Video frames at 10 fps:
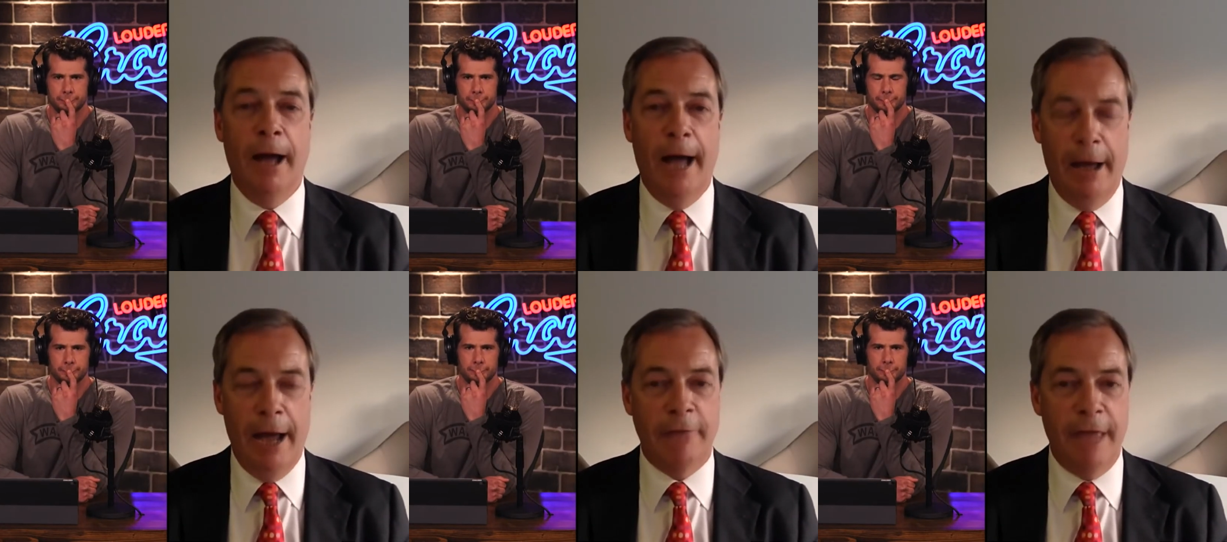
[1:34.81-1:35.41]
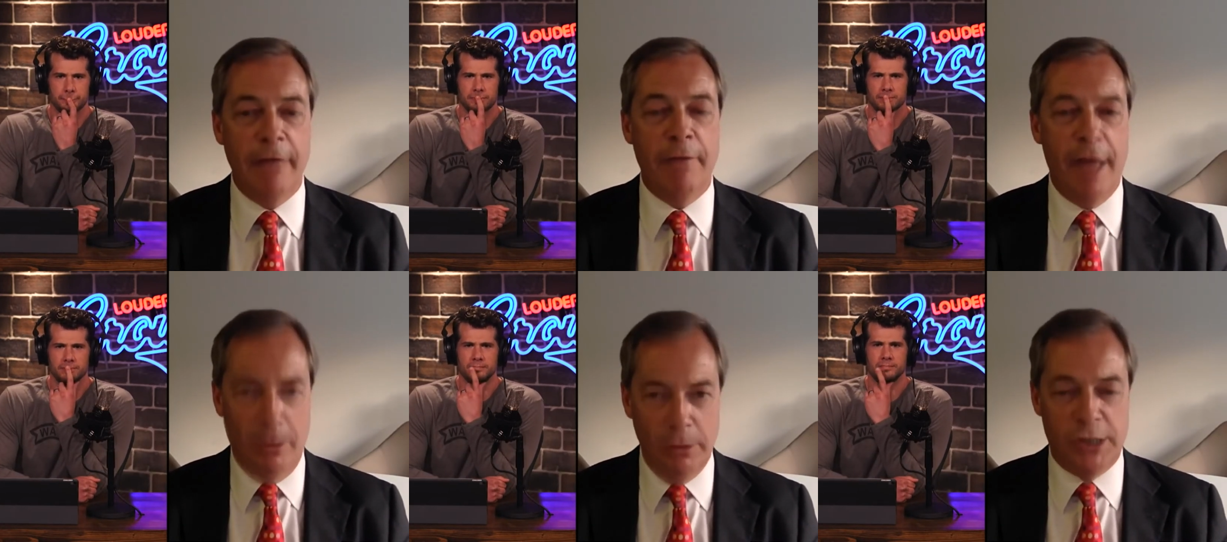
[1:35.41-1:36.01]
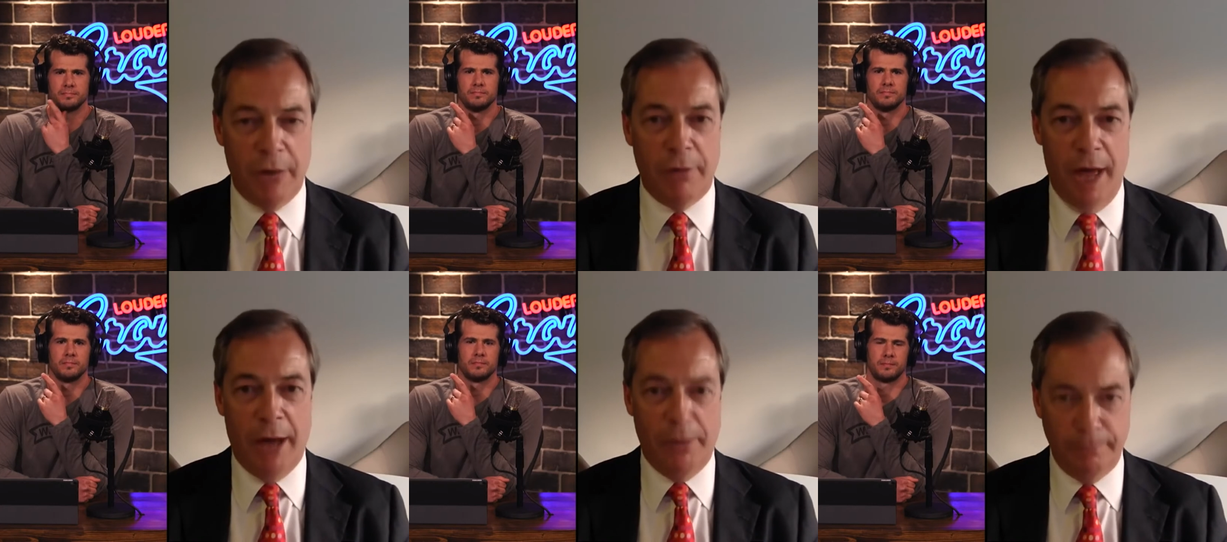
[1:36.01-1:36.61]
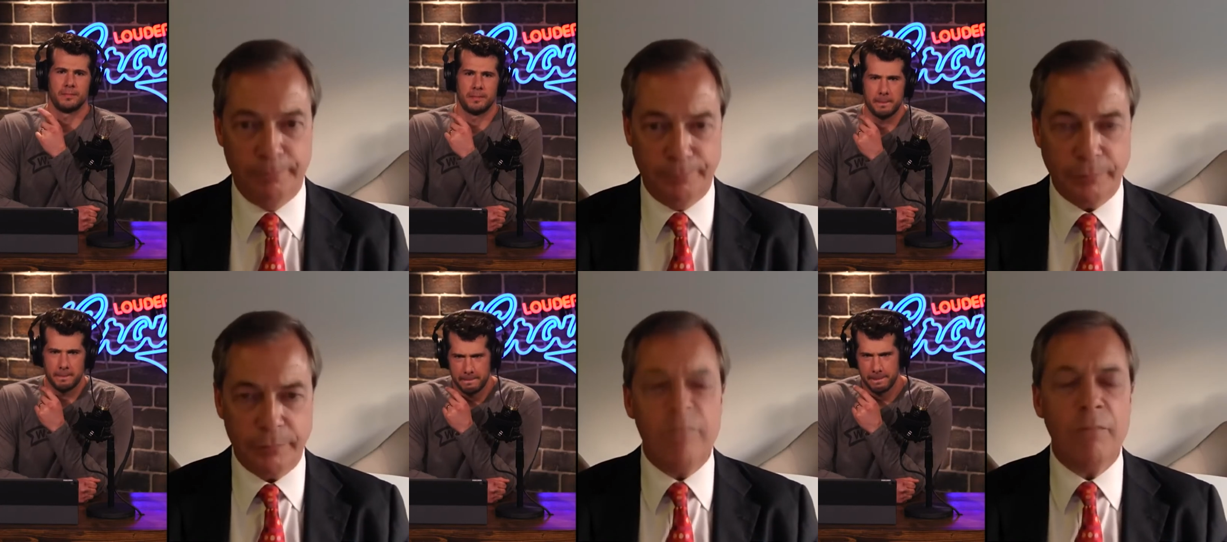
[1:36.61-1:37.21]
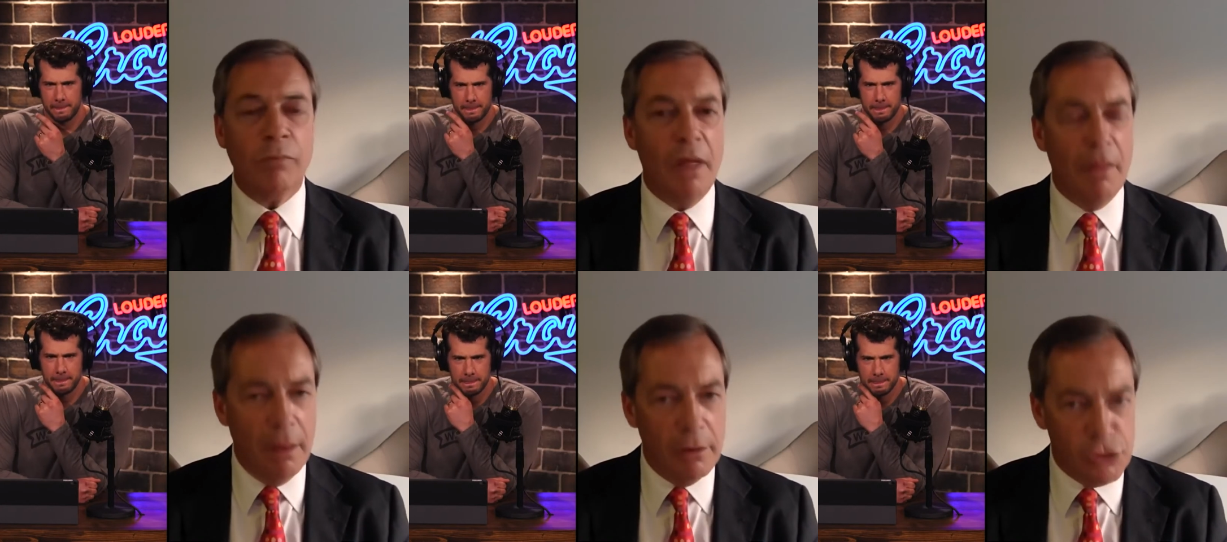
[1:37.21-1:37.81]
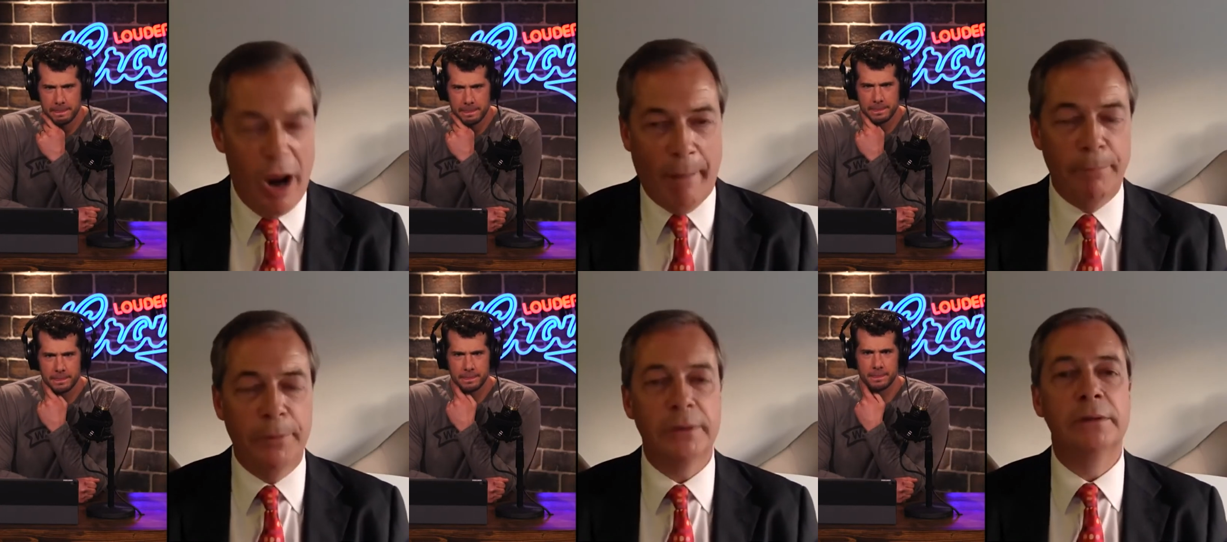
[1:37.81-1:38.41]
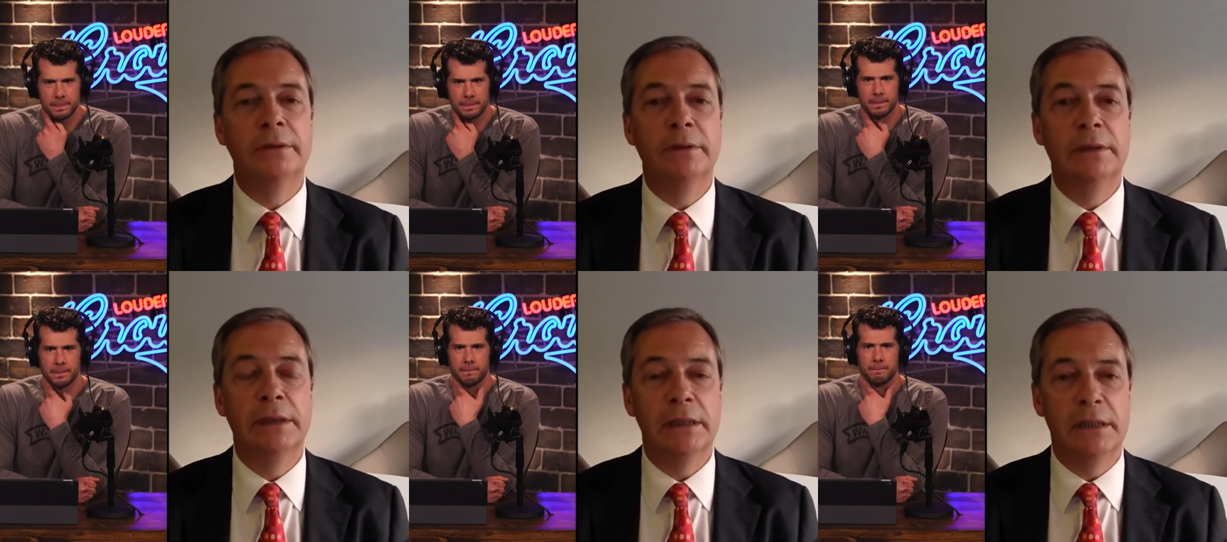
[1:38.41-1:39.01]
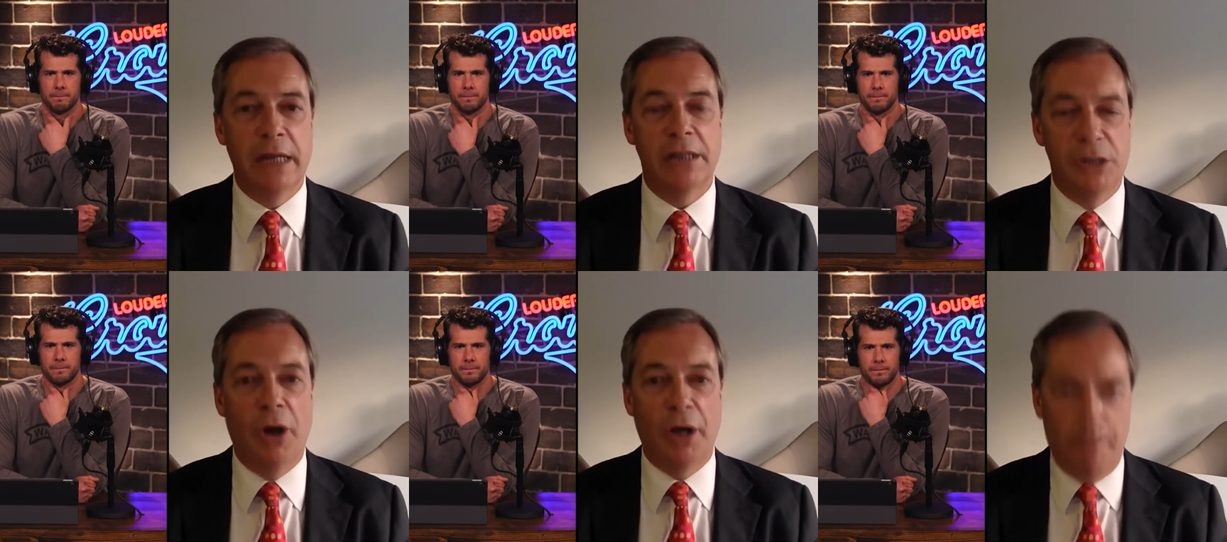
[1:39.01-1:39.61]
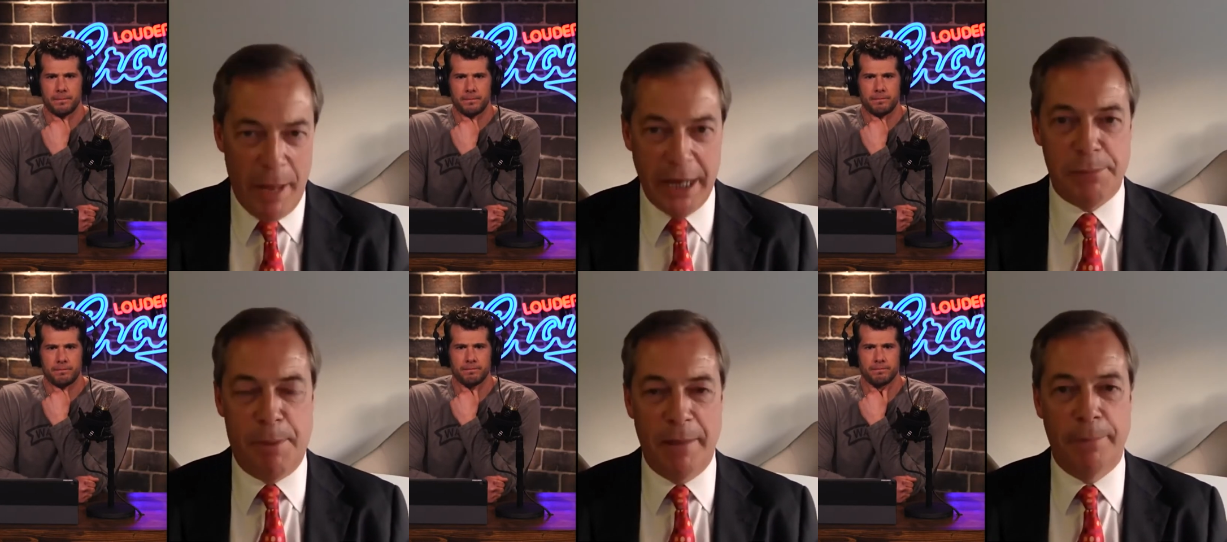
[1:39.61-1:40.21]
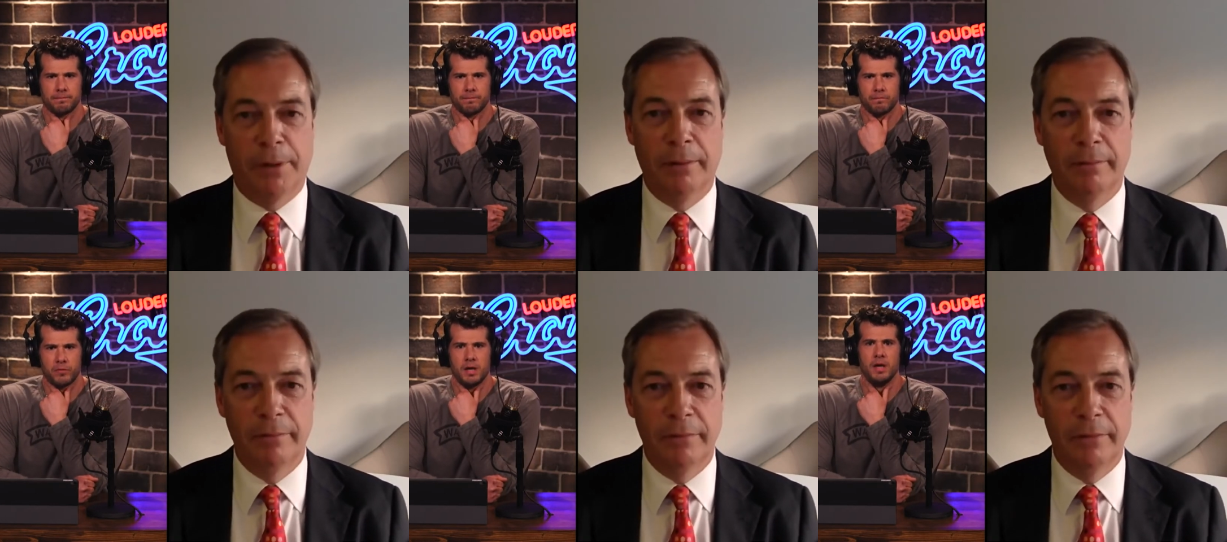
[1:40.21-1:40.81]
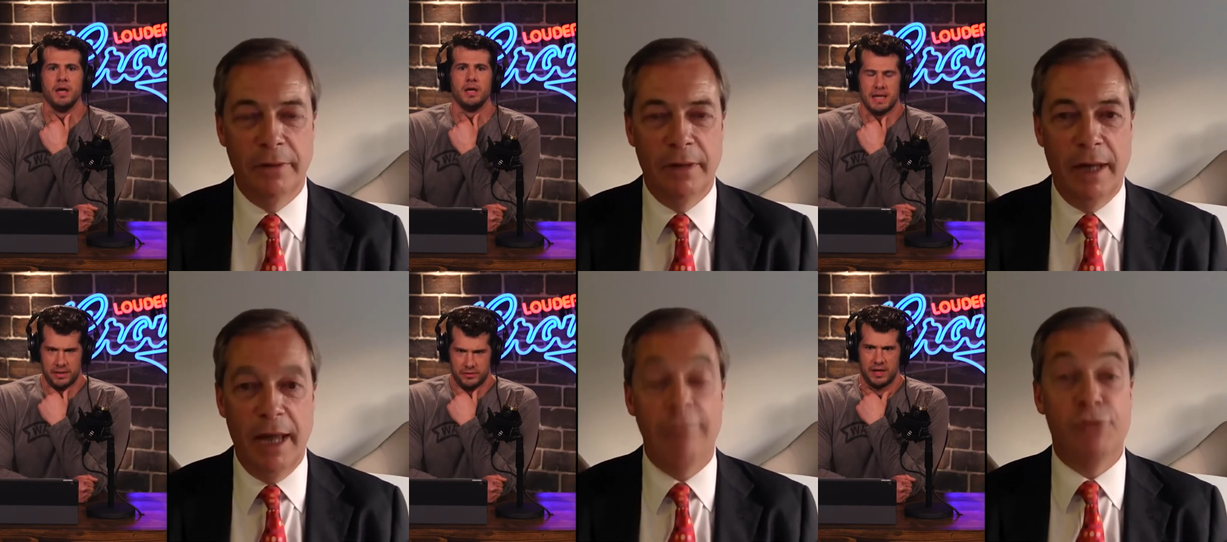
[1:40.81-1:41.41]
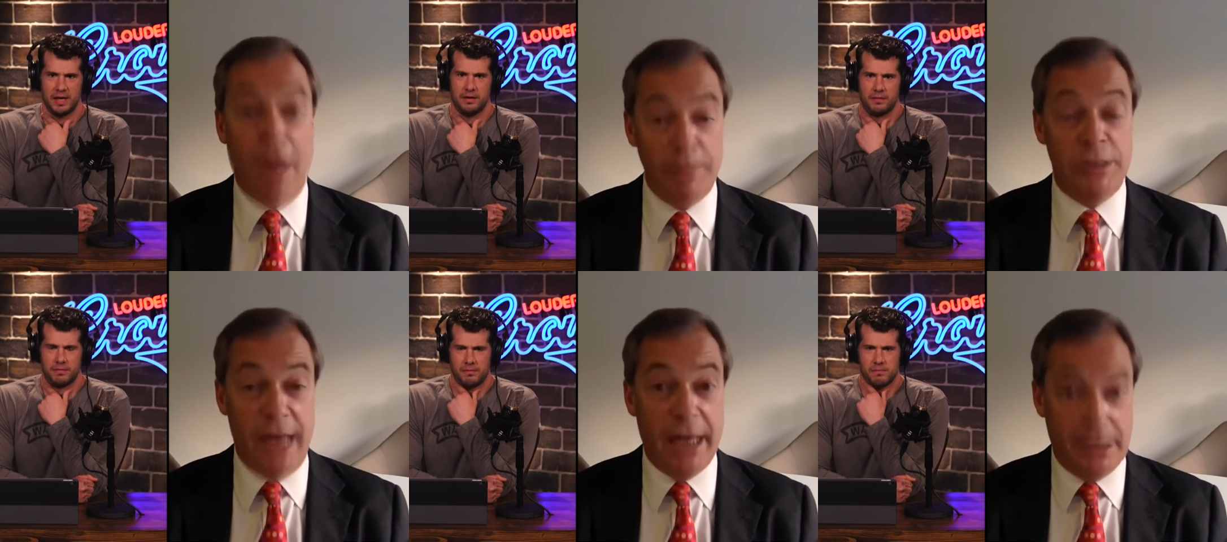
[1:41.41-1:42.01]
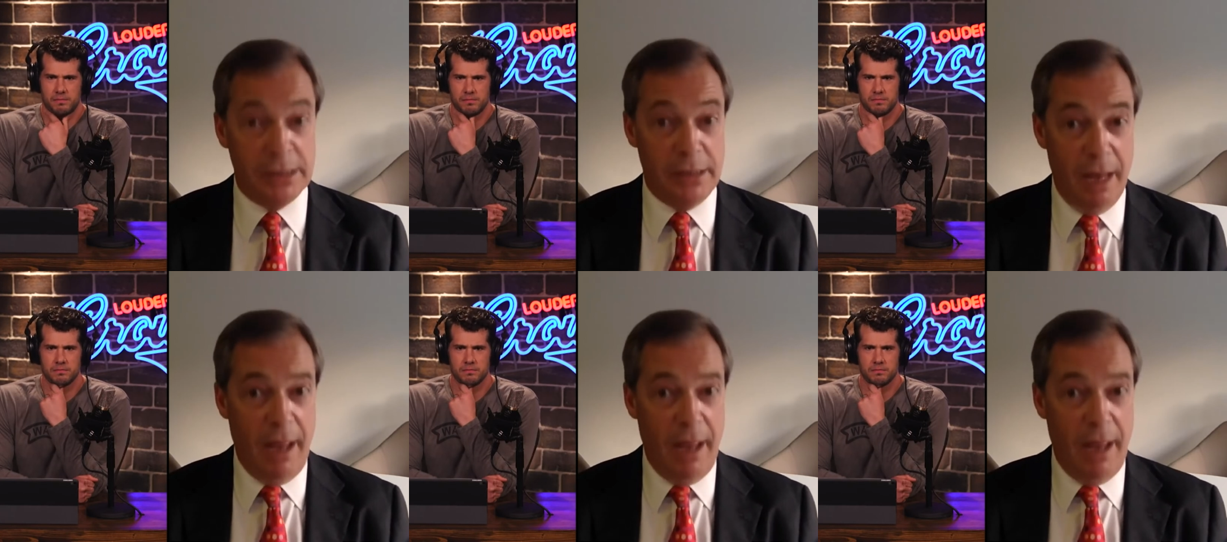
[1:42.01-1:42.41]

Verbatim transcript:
Speaker 1: And I think they also know Trump does not appease people. Yes. If Trump says,